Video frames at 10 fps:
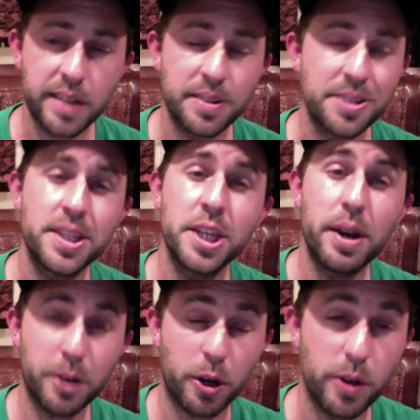And let's say you
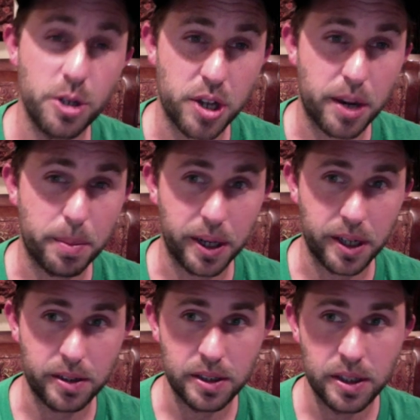have a current job right
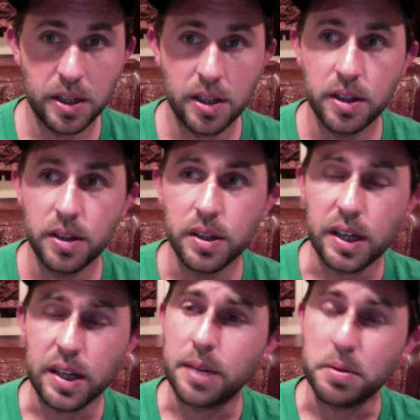now.
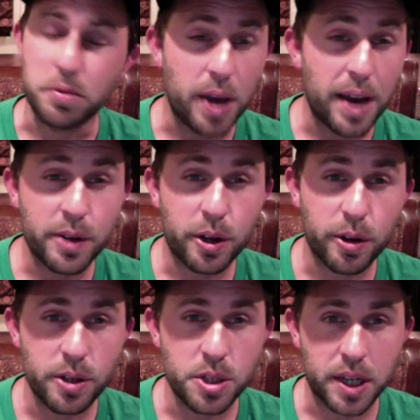Um, if you have a
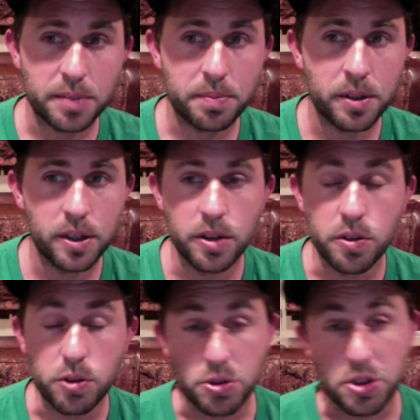current job,
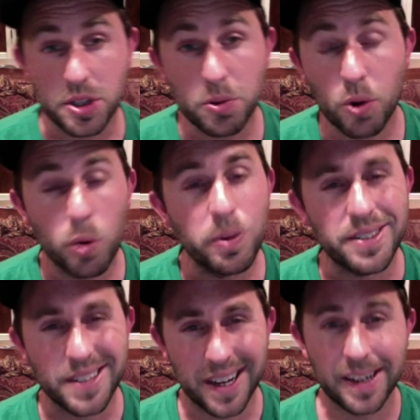there's still
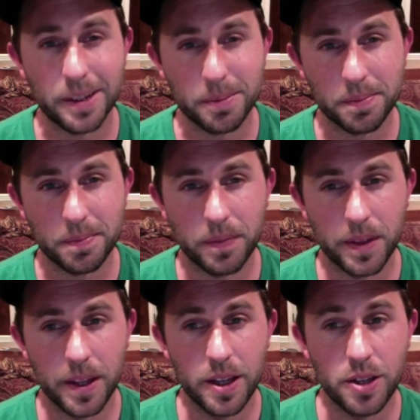always time
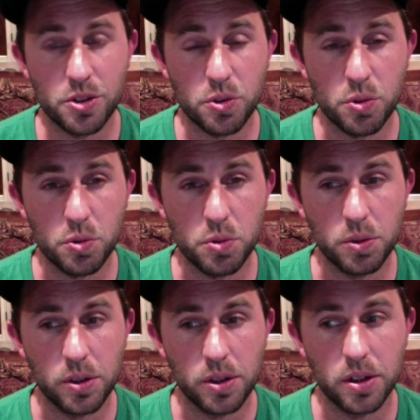to
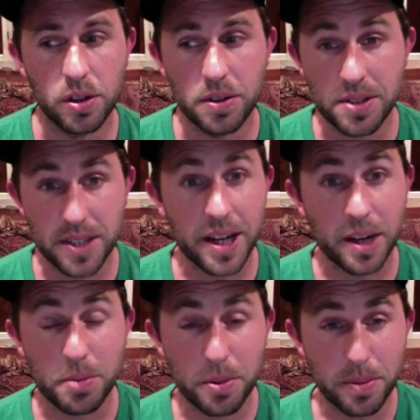set
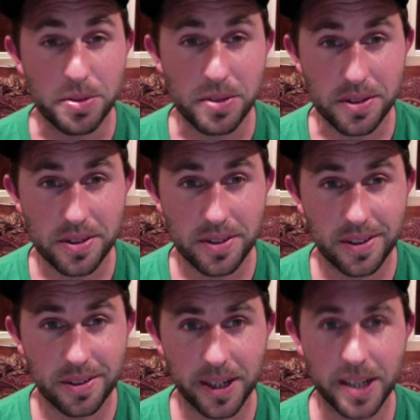up your business,
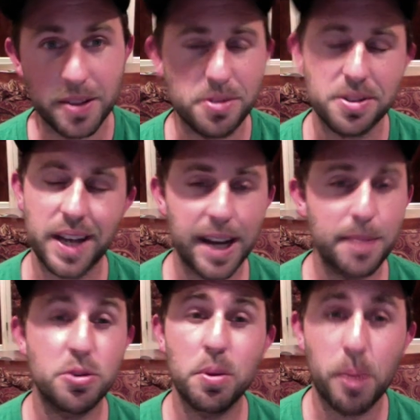right? There's
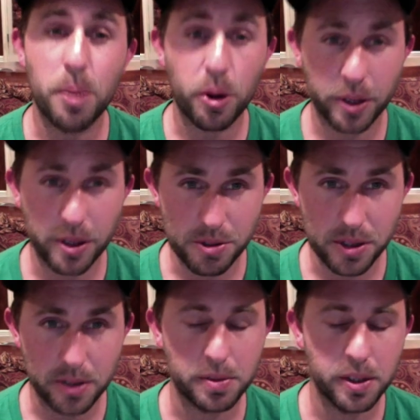time to market yourself.